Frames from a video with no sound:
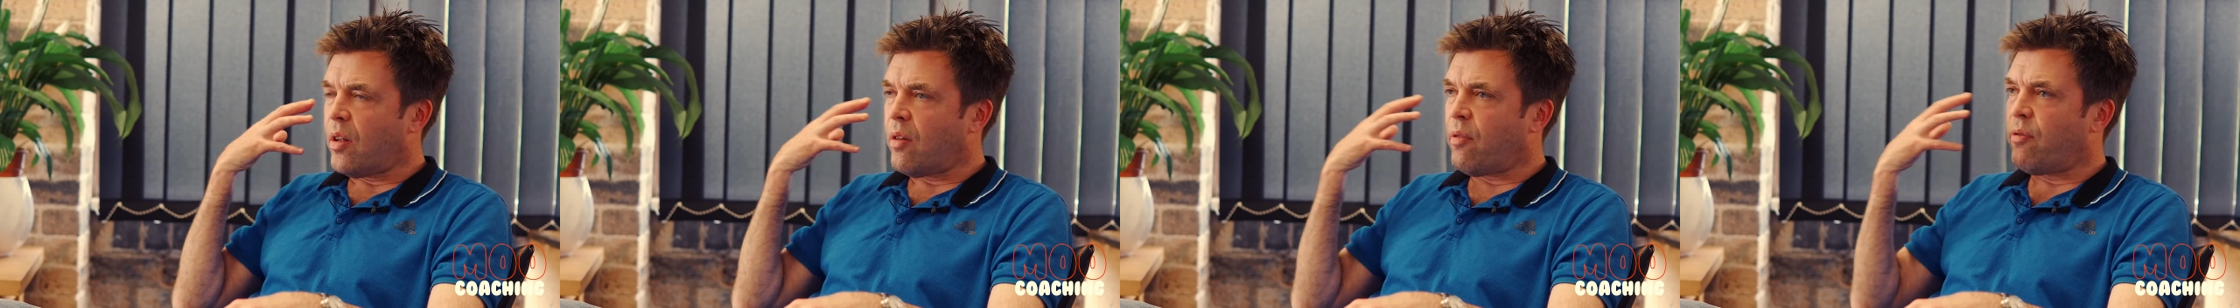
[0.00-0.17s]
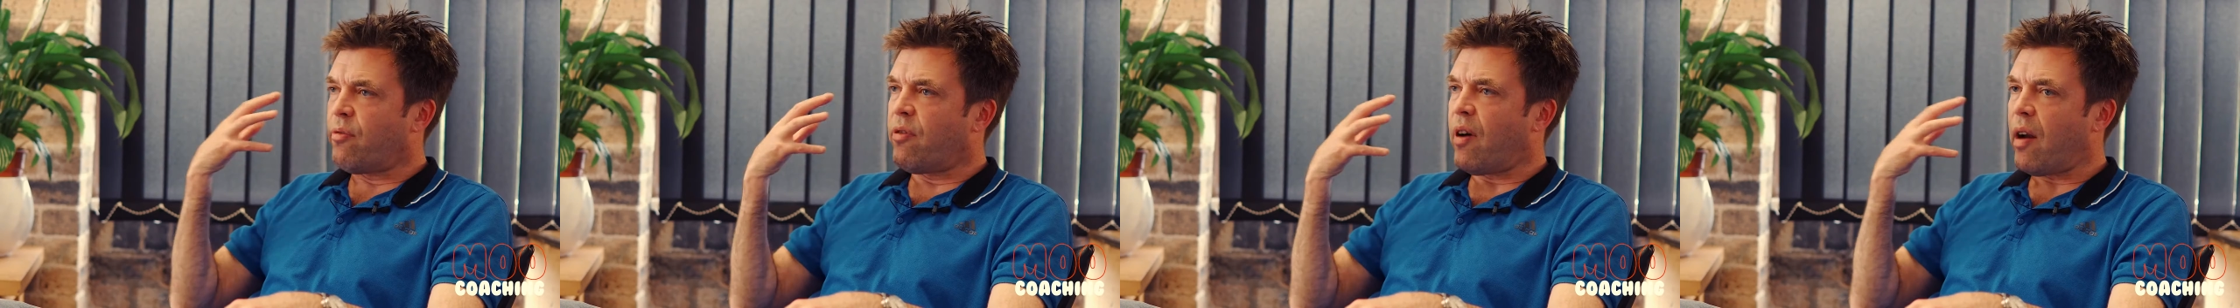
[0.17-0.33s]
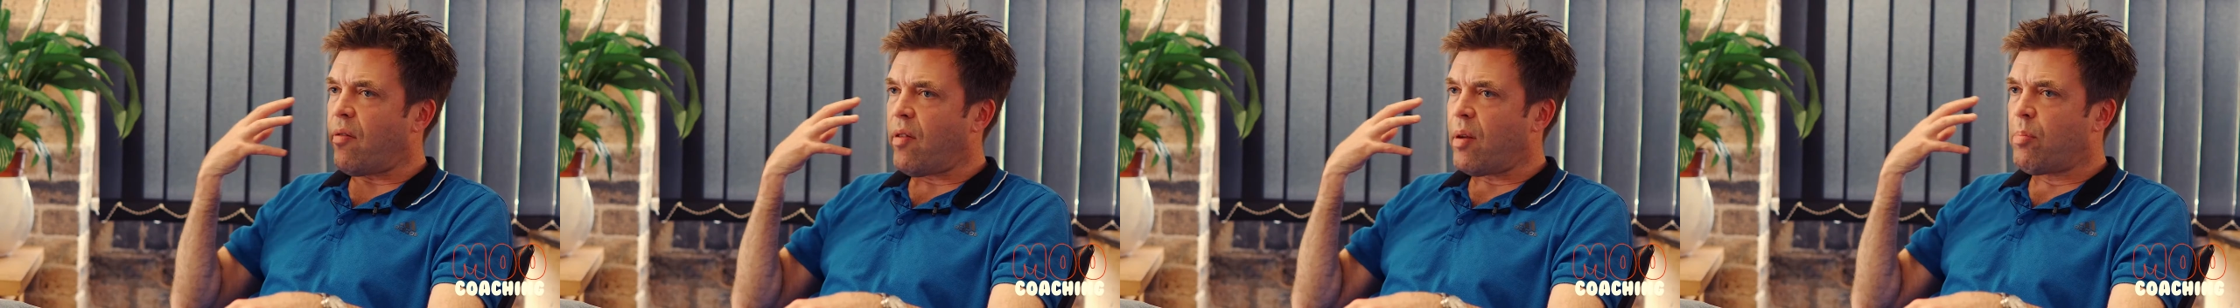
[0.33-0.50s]

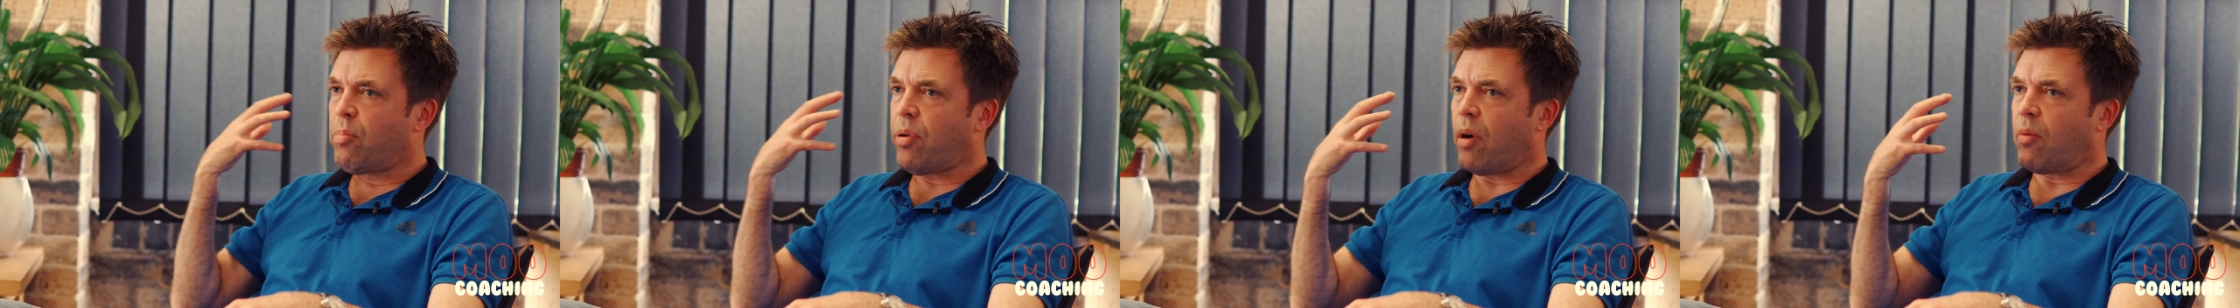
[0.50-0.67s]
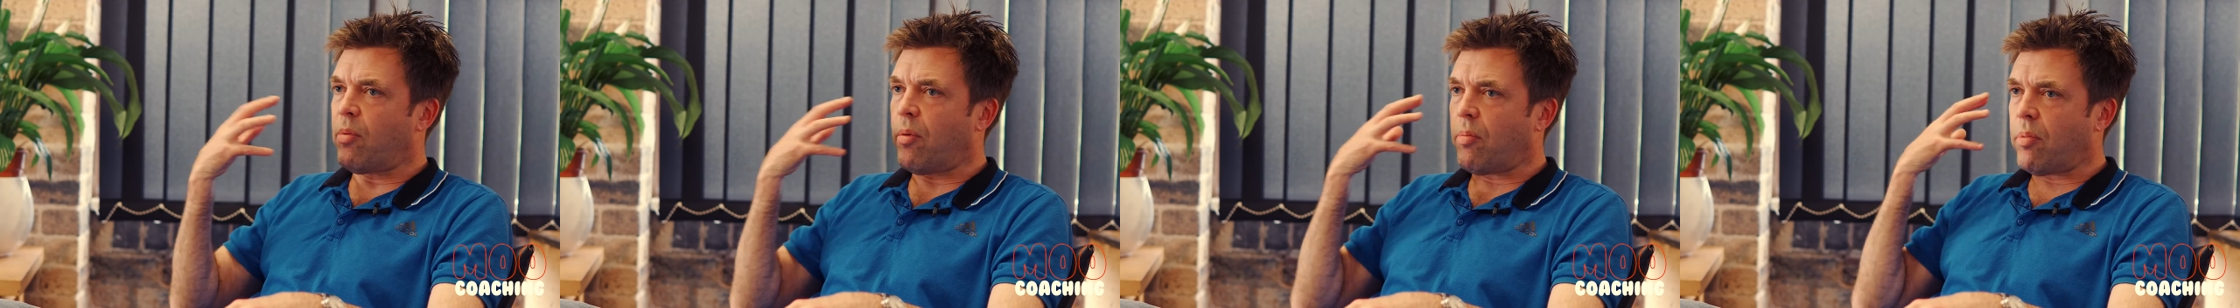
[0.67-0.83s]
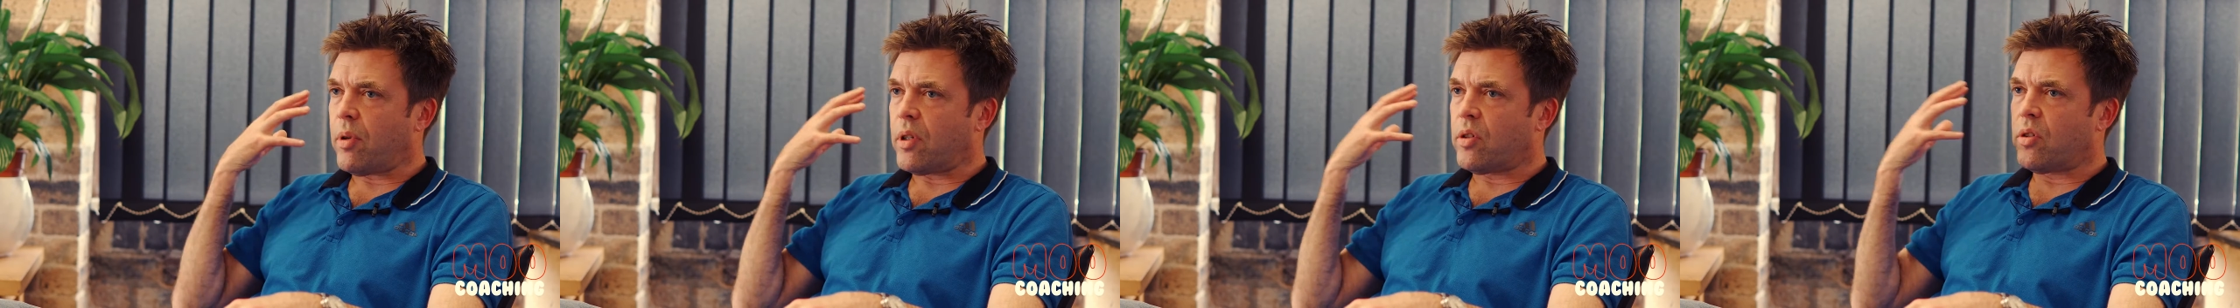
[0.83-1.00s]
very
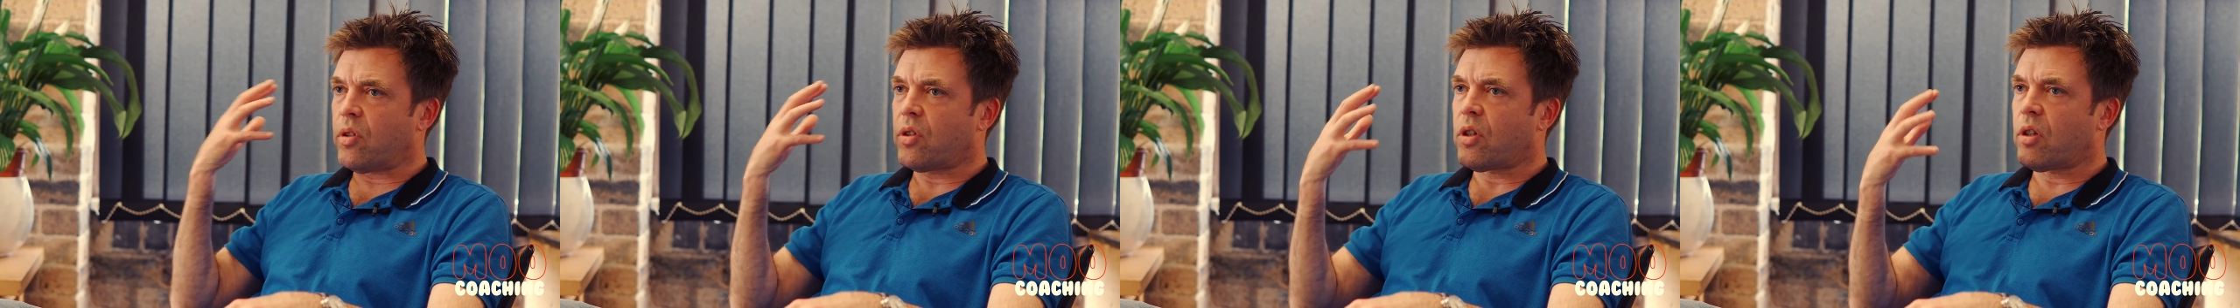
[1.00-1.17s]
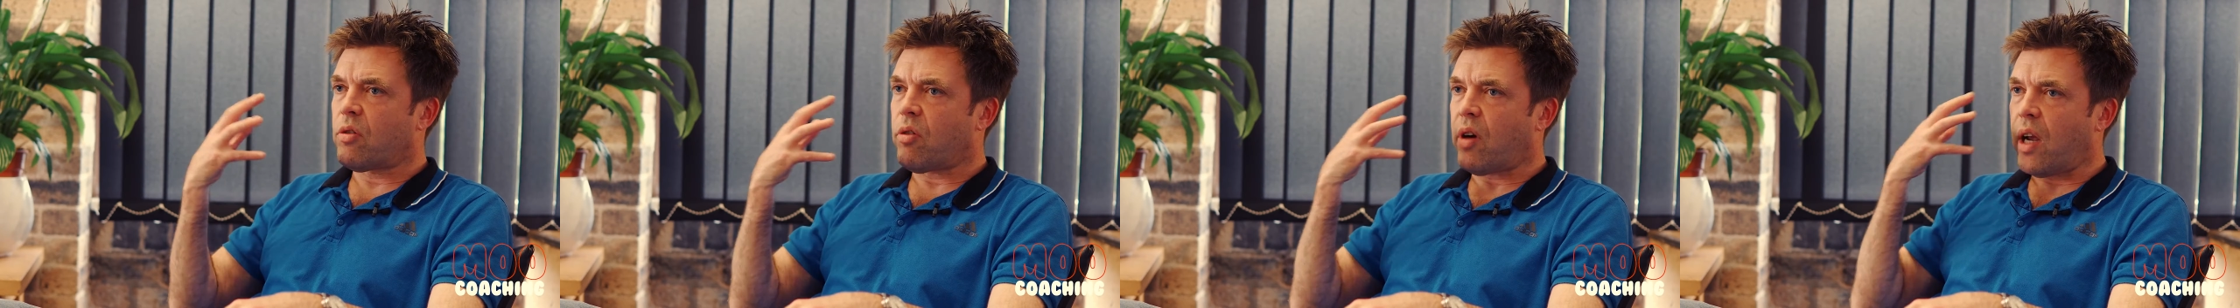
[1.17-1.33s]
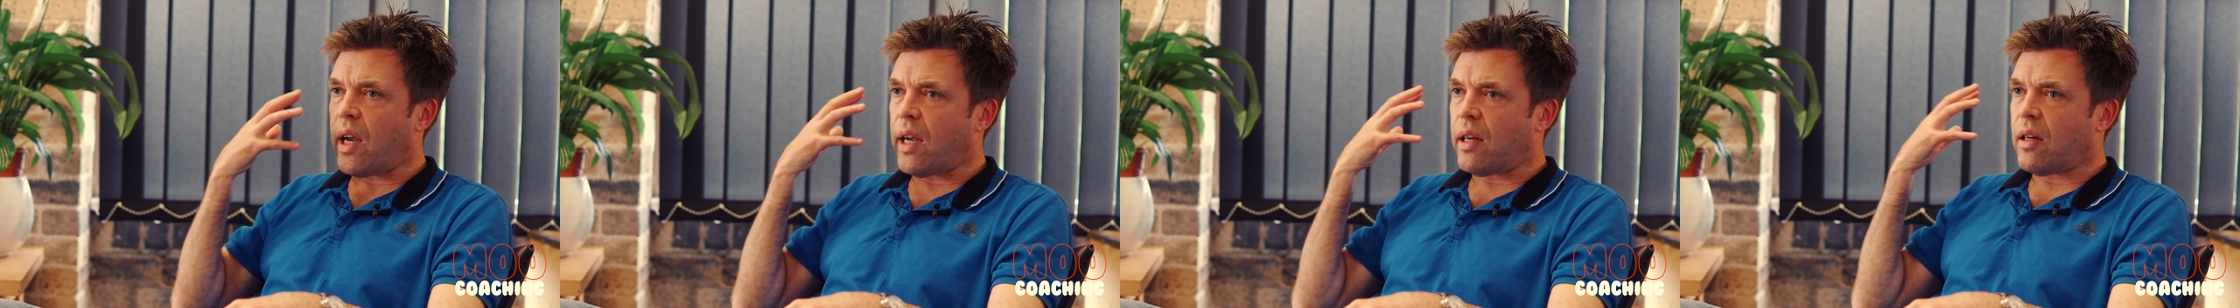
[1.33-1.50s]
probably just
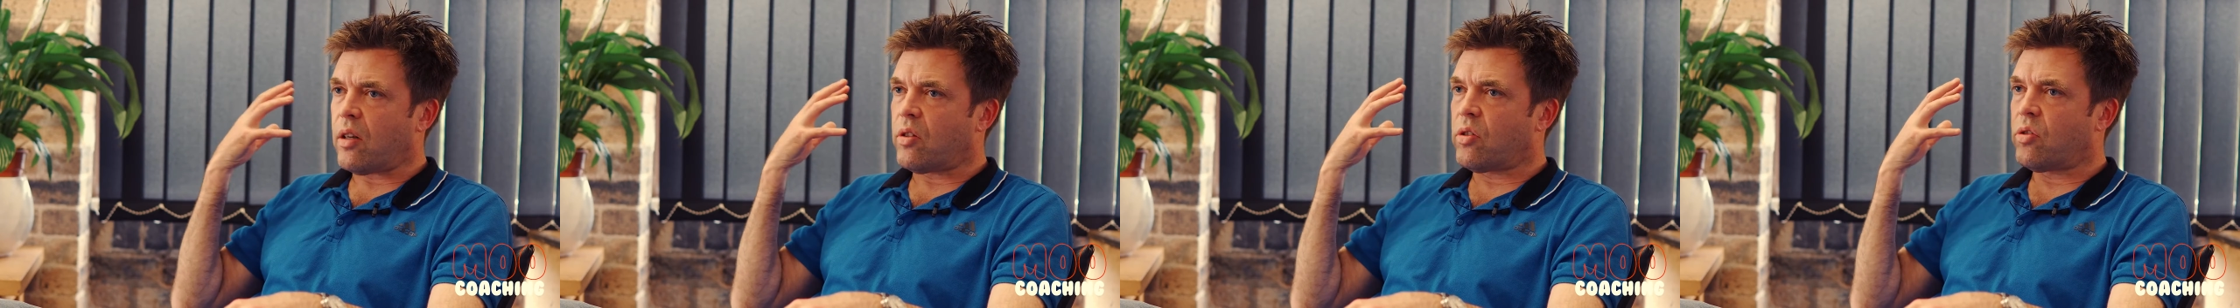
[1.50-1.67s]
creating a